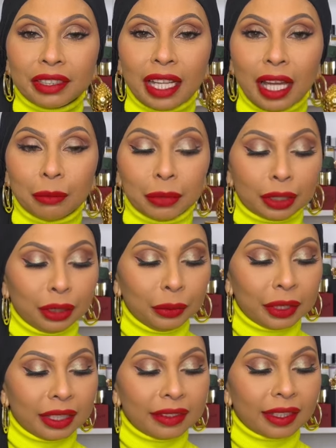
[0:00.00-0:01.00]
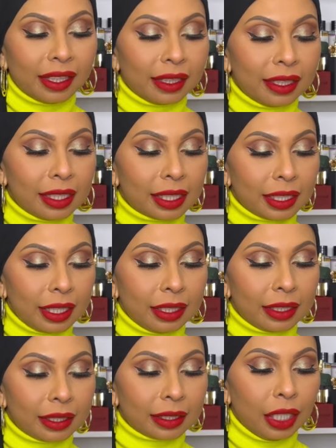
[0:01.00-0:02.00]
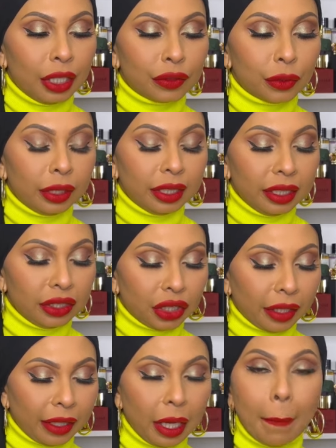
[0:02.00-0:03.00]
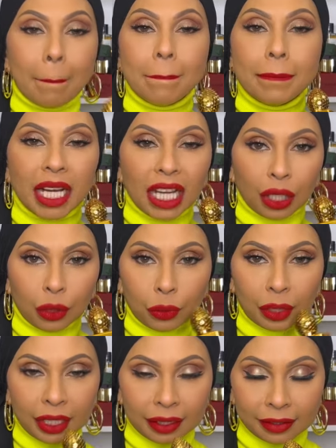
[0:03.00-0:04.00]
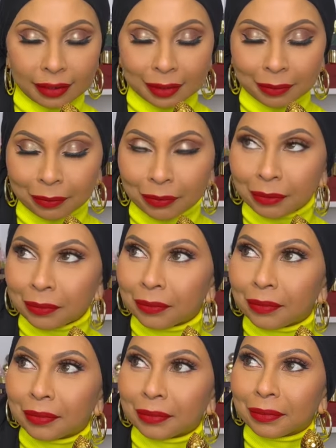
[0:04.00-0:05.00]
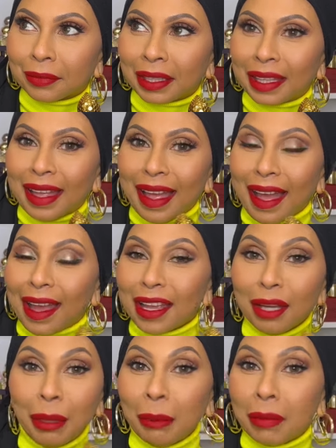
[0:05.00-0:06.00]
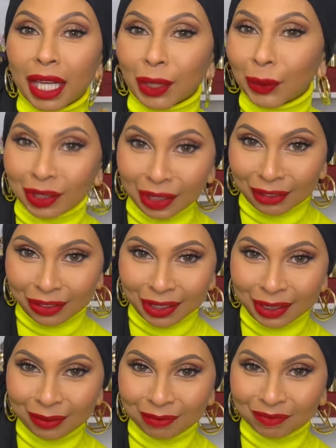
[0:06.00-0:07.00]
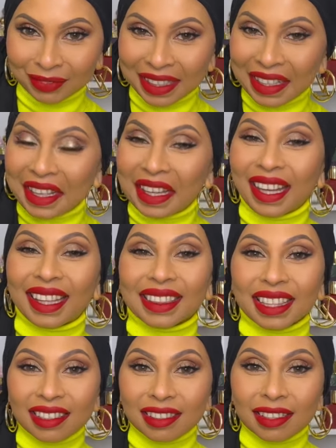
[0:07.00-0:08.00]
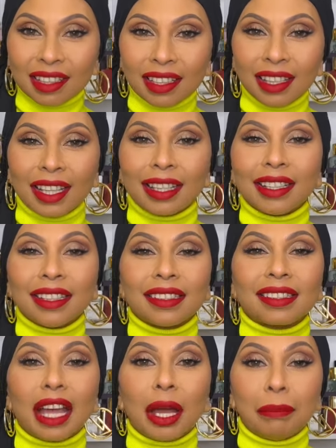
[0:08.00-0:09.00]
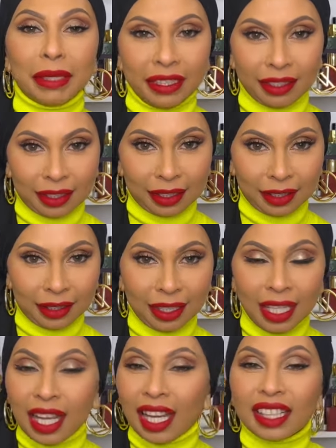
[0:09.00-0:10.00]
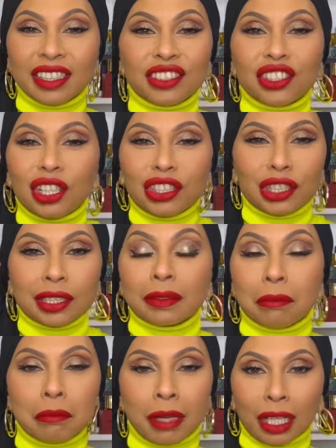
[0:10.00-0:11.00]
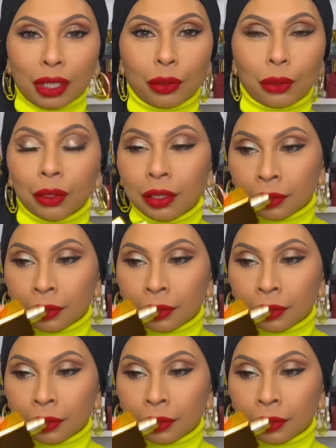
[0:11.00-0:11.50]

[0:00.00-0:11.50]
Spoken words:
Hambert Lucas, and this is Soledad Jada Mango Kiss. I am a mango lover, and this thing is a beast. And it's not just mango.